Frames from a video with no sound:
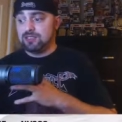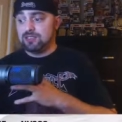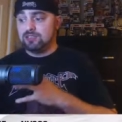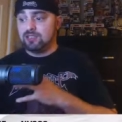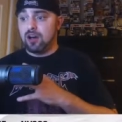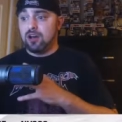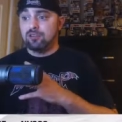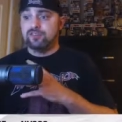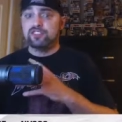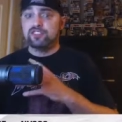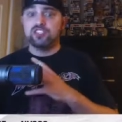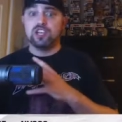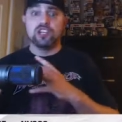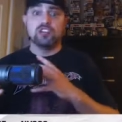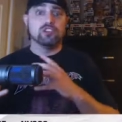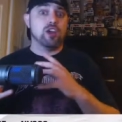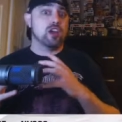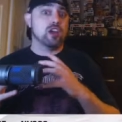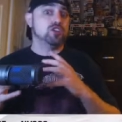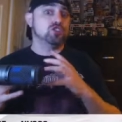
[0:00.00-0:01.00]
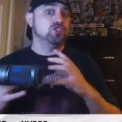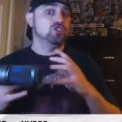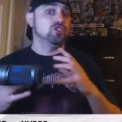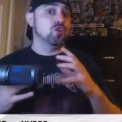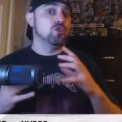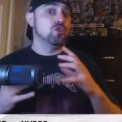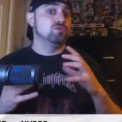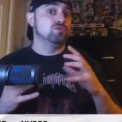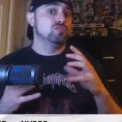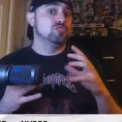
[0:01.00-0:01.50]
Dolph Ziggler has
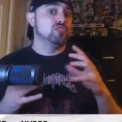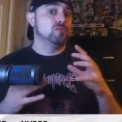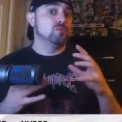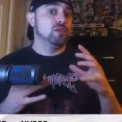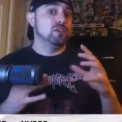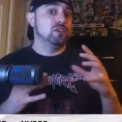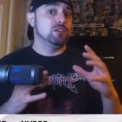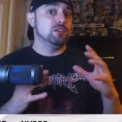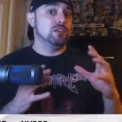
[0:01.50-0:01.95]
shown some heel